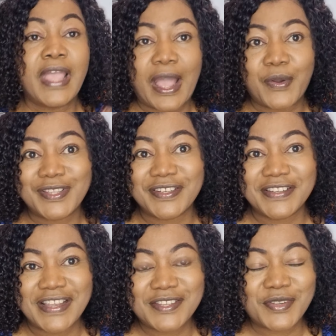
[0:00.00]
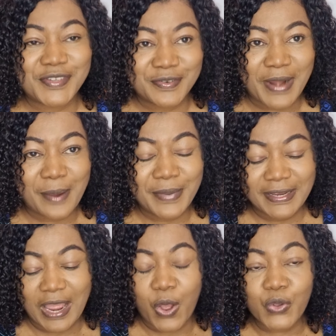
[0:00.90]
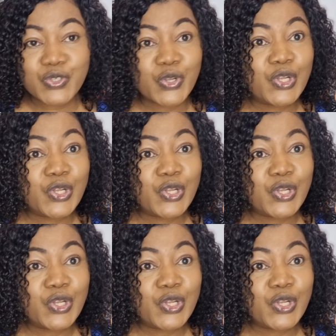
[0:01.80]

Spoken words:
I got another subscriber that also